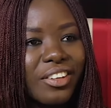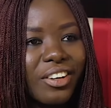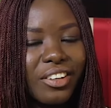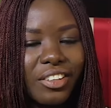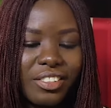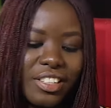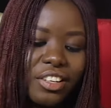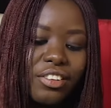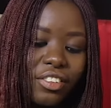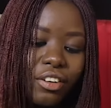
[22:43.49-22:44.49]
you're
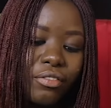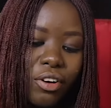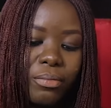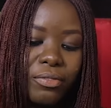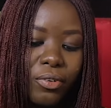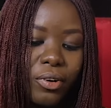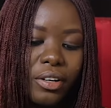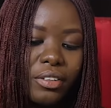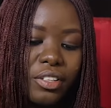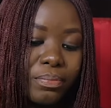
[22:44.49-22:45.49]
setting yourself up
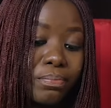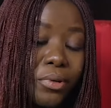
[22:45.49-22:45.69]
for the